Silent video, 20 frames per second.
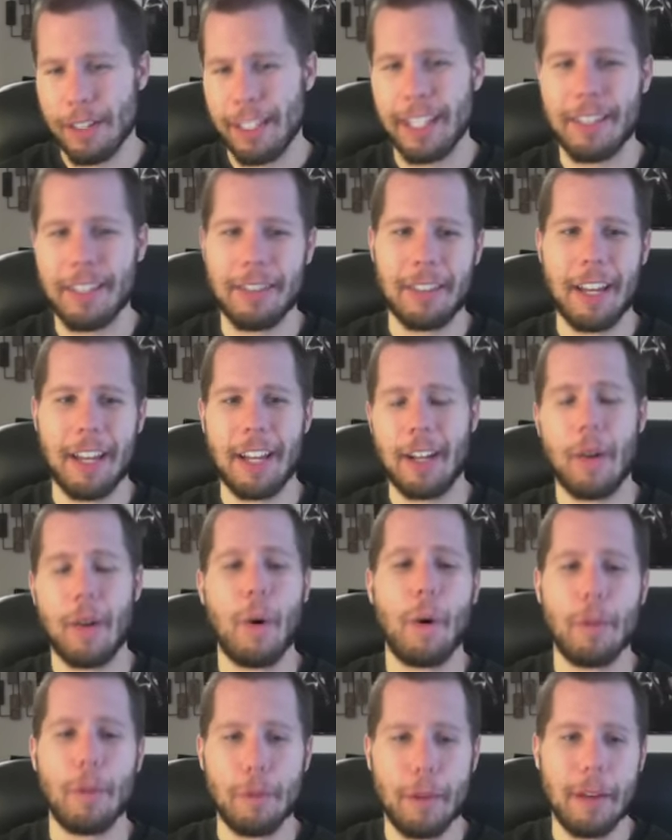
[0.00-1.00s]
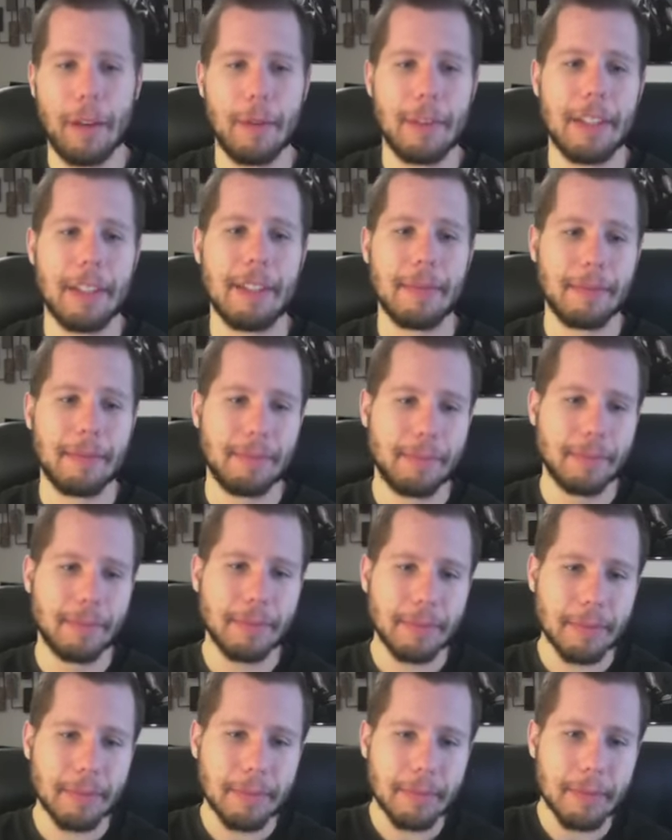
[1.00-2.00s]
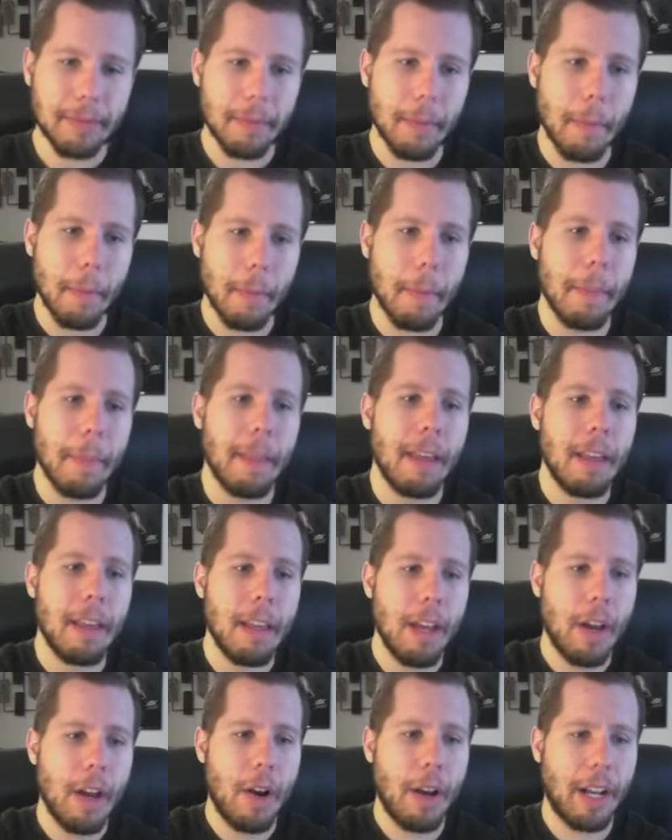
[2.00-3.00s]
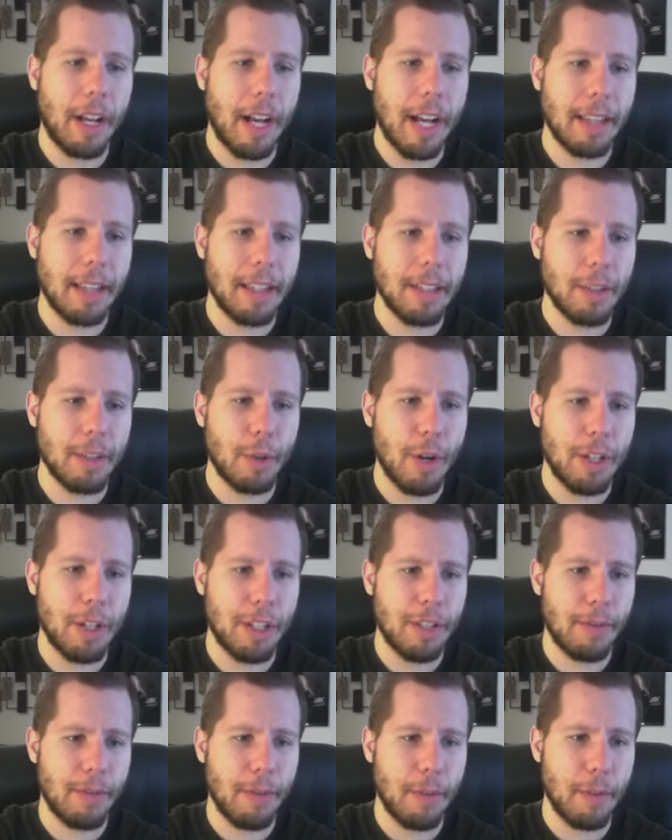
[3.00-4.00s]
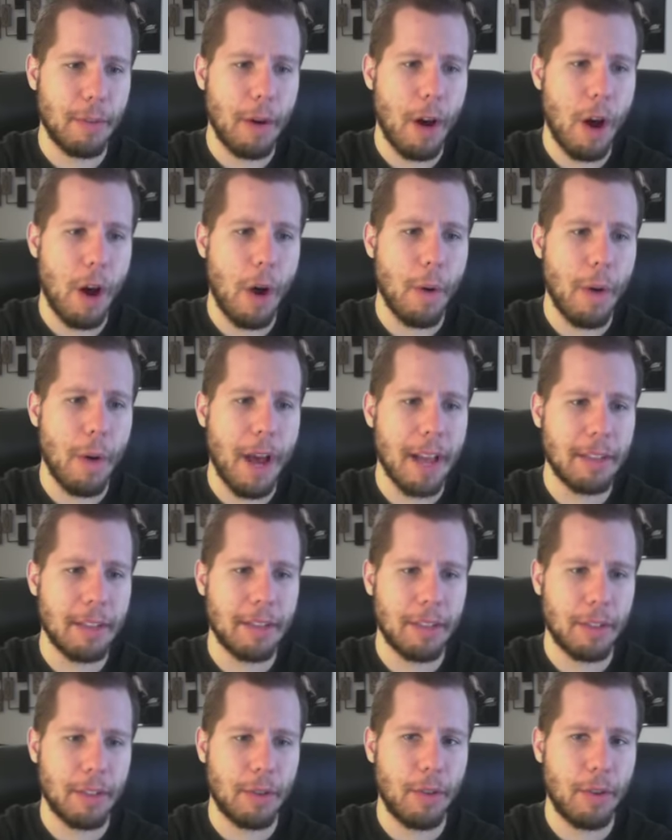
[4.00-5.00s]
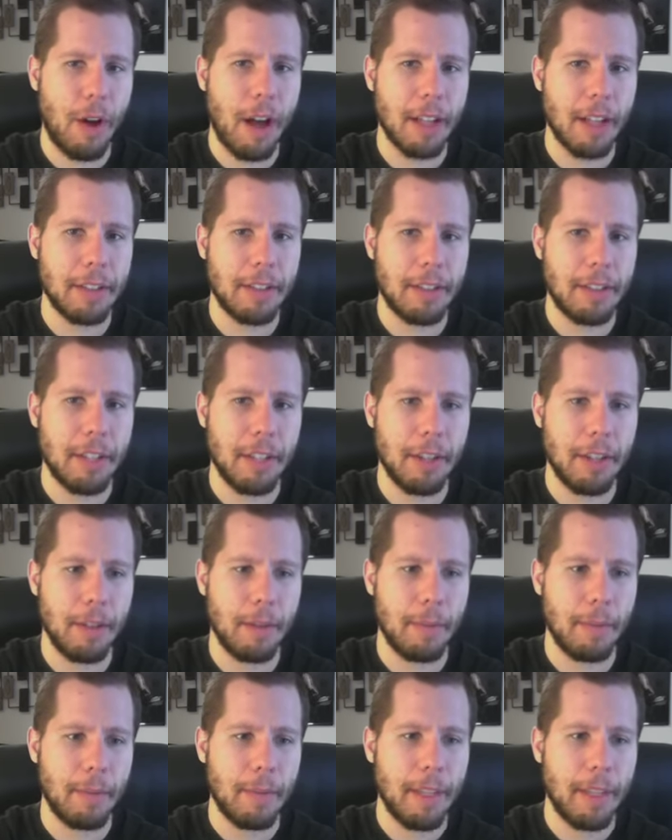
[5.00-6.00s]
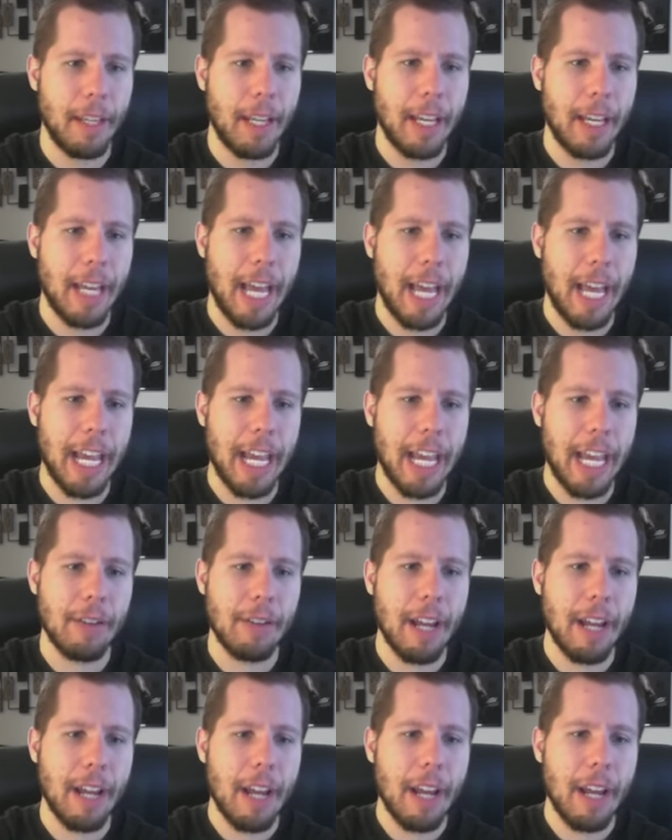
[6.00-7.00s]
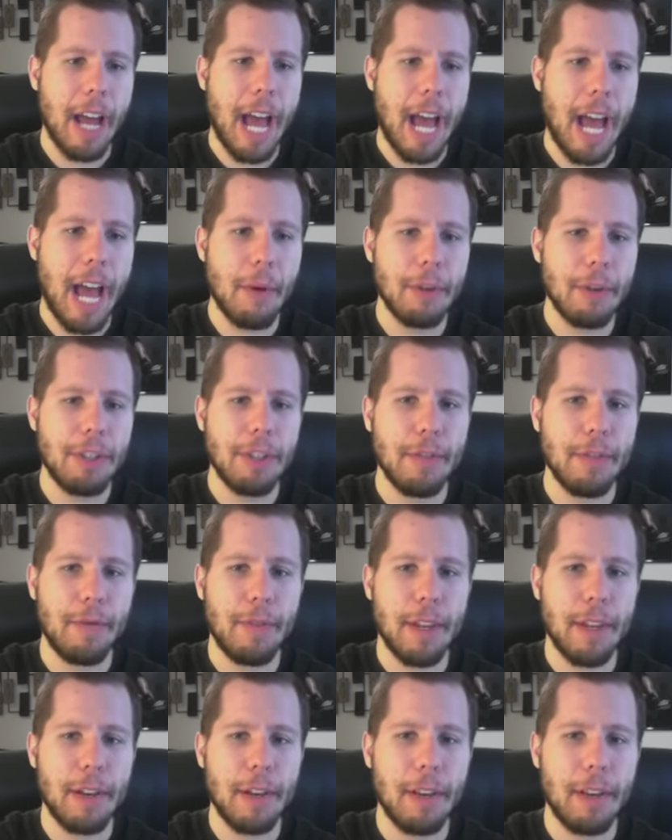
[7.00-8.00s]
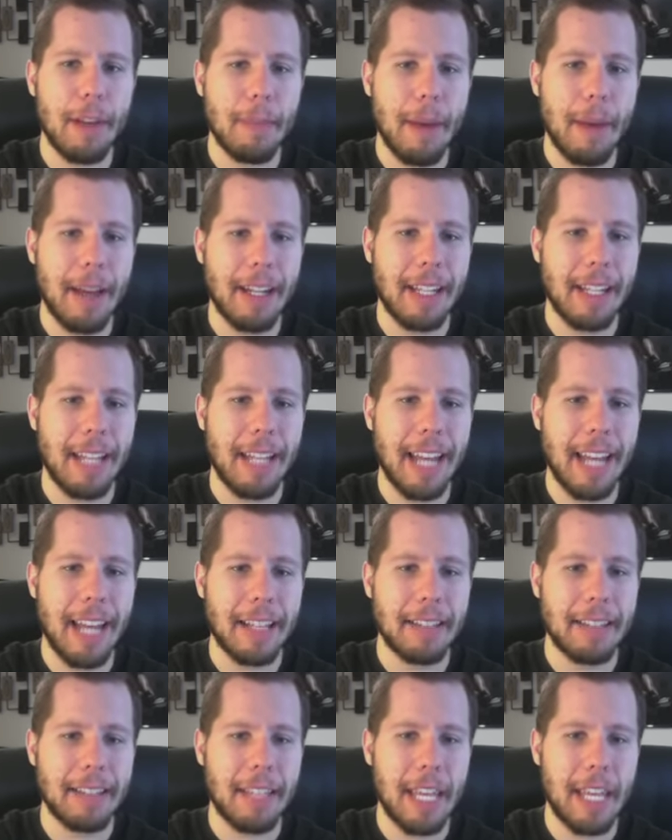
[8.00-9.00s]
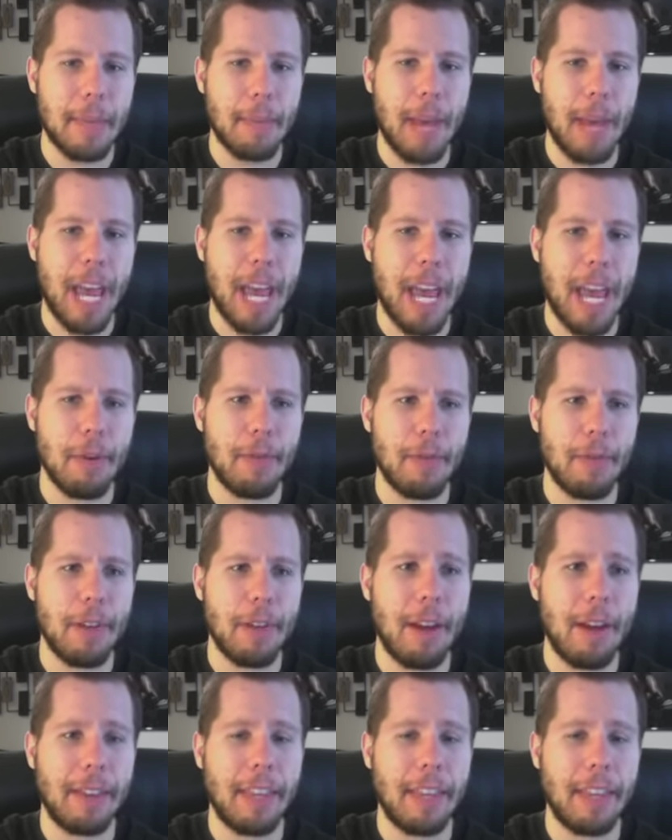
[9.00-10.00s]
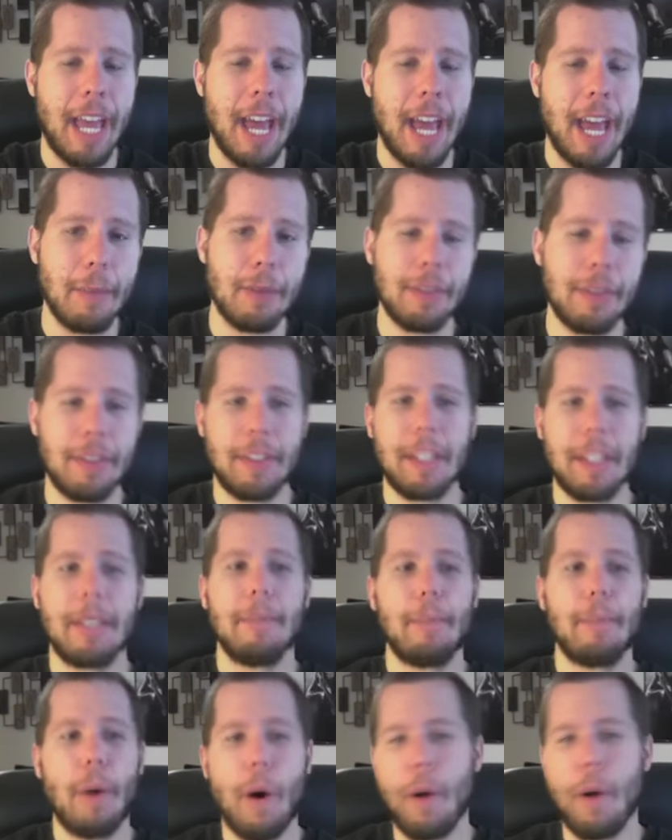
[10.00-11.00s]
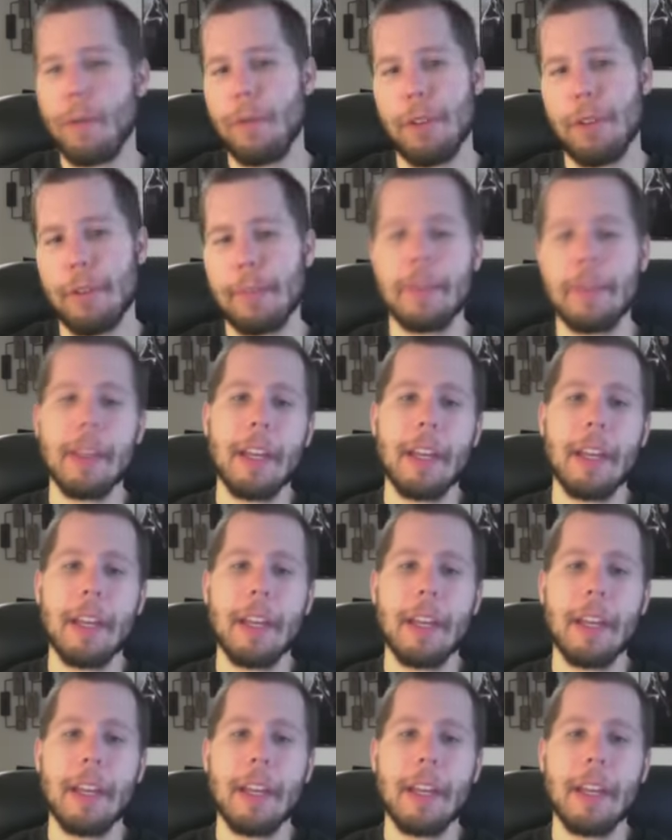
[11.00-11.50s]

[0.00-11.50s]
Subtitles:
You just got to go all the way with it. All right, got this question from OS Crod 2. Hey, Aaron, how would you feel about an NXT pay-per-view at the Hammerstein Ballroom?